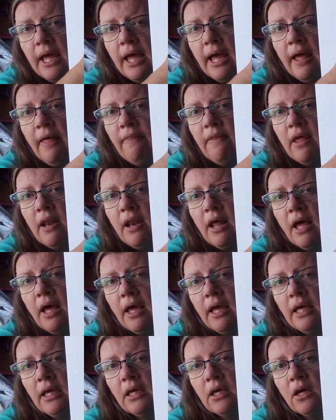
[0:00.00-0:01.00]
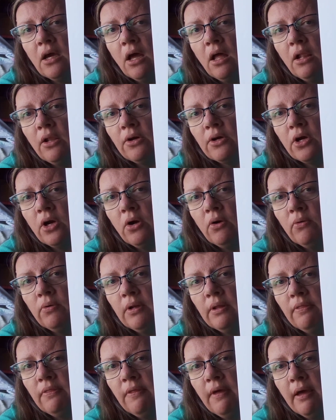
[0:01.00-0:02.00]
and then I color
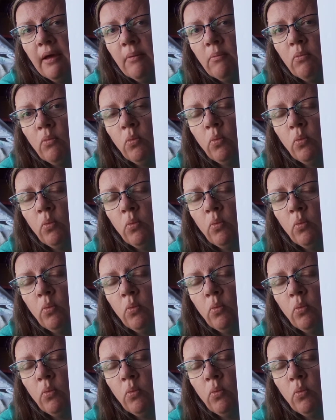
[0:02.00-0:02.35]
coded them